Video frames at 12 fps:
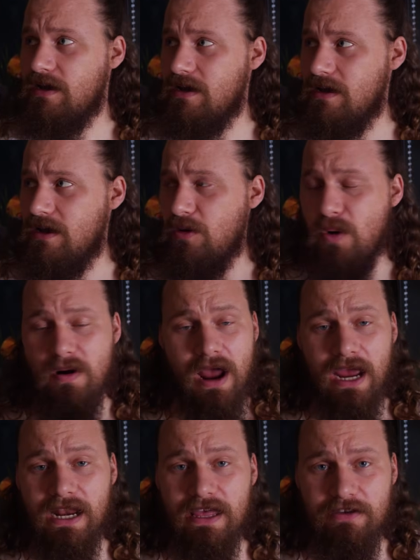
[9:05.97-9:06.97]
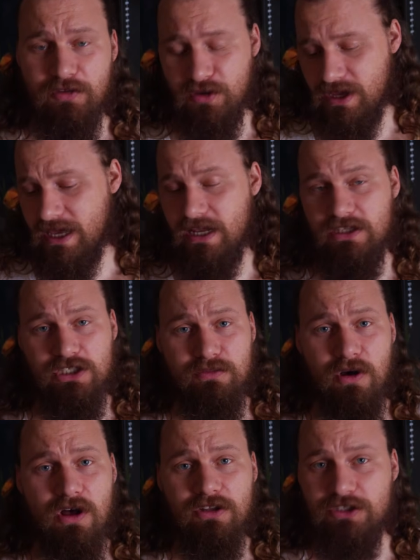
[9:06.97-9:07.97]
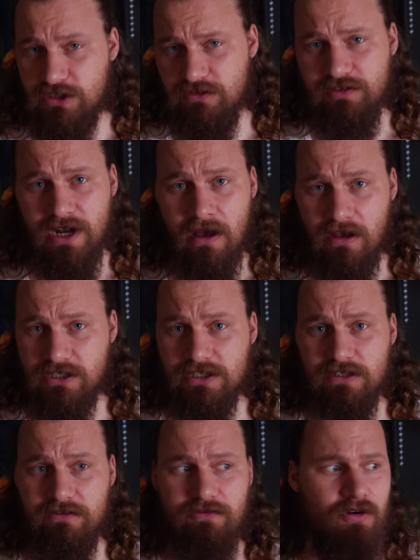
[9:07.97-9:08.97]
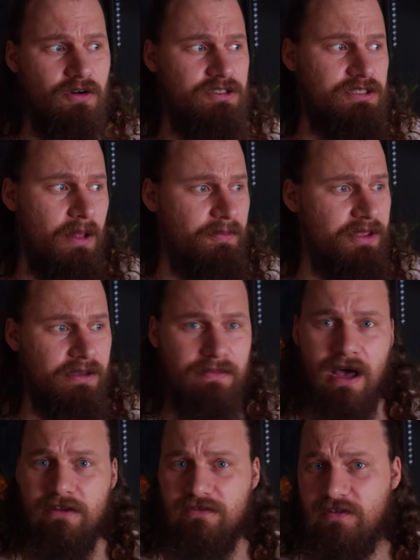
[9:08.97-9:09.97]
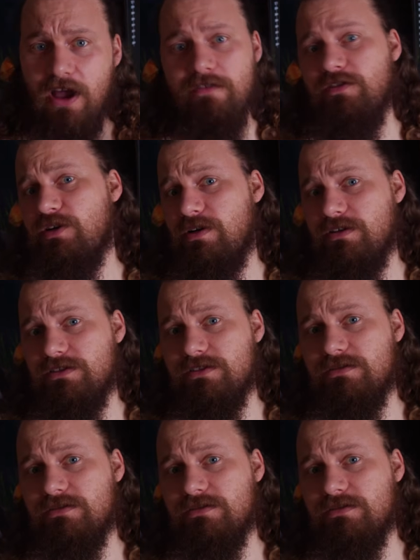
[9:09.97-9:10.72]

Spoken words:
Where I live, you can get a small juvenile Oscar for something about 5 euros.